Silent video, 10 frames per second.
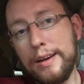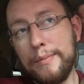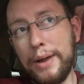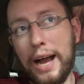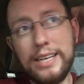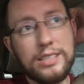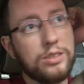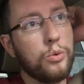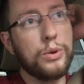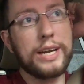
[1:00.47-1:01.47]
But I just
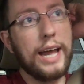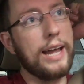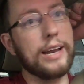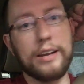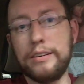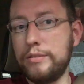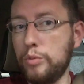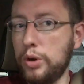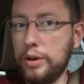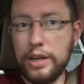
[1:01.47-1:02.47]
don't get it.
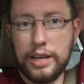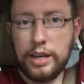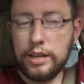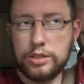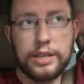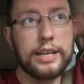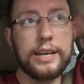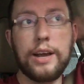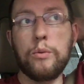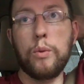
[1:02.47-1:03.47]
What you, so you're
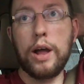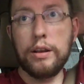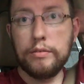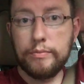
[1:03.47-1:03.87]
gonna get wet?